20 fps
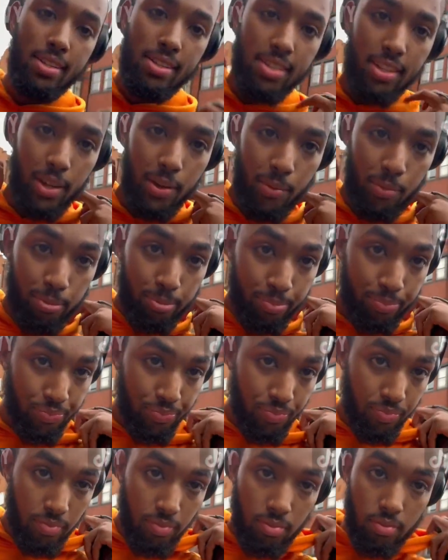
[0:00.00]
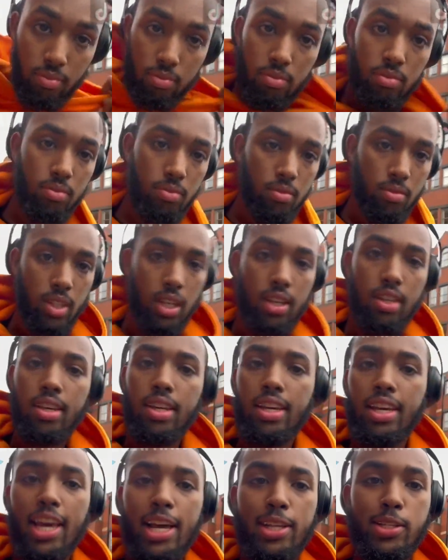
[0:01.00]
I know you were recording last night. Tell
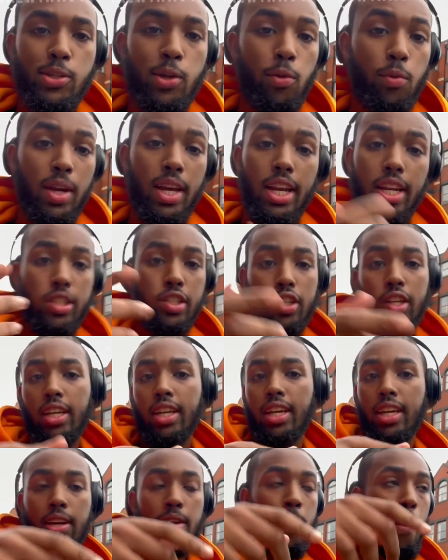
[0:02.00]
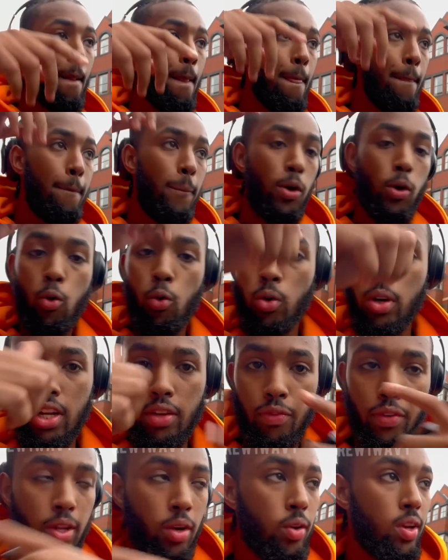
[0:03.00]
me what we were saying. Recorded the
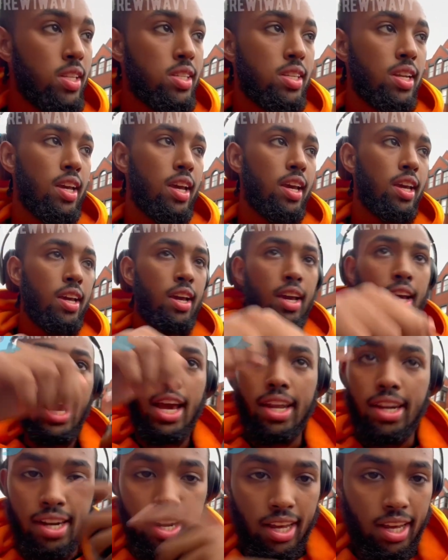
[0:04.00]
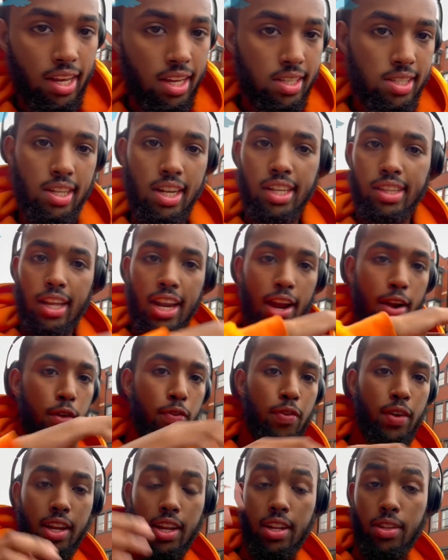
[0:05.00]
video yesterday, edited it yesterday, did
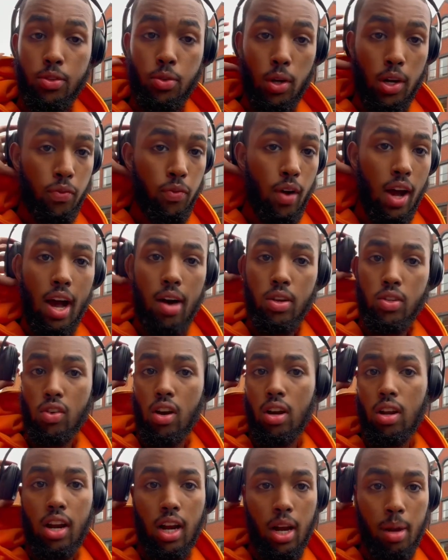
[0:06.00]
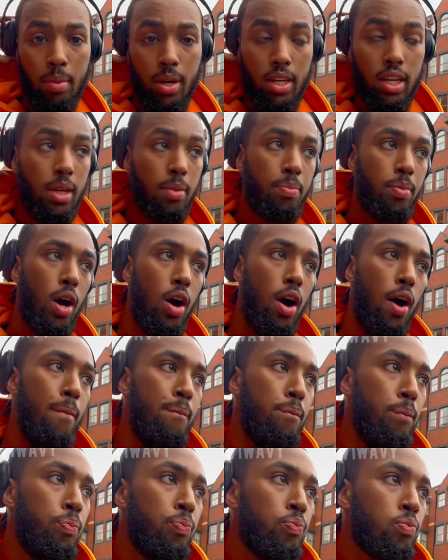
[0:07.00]
everything in 24 hours, or I look like a monkey. But
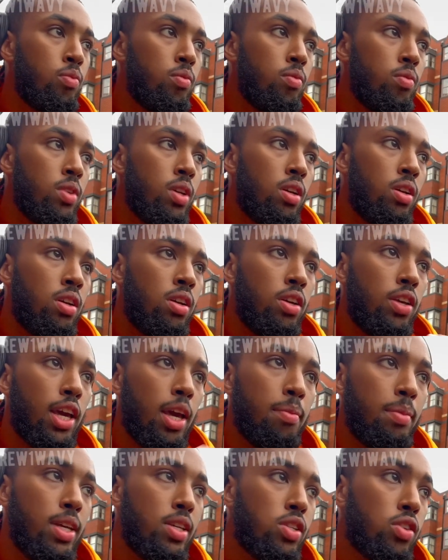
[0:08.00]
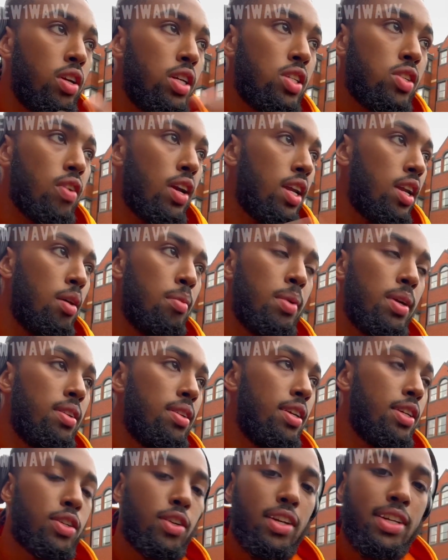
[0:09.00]
you get me, it's crazy right now, man.
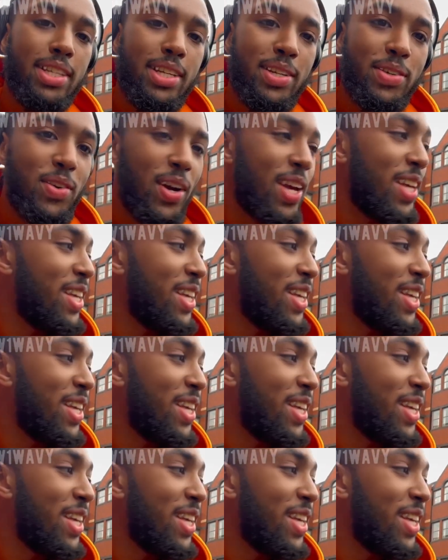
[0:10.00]
It's crazy. Wait.